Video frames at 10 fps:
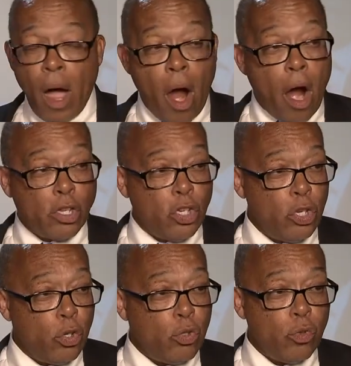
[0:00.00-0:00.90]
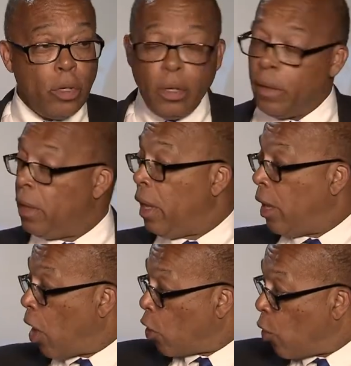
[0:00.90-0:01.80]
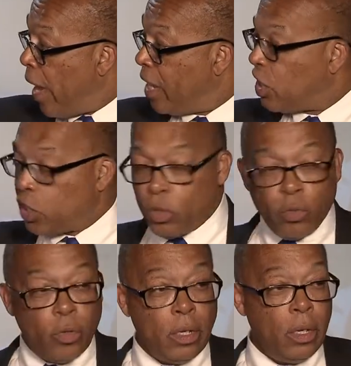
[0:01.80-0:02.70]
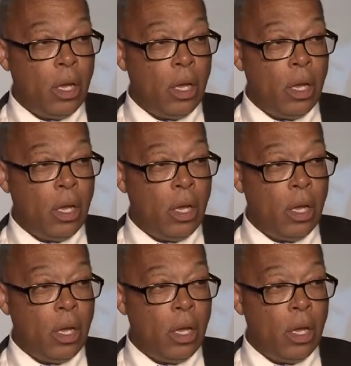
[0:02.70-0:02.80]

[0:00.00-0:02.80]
our children and our grandchildren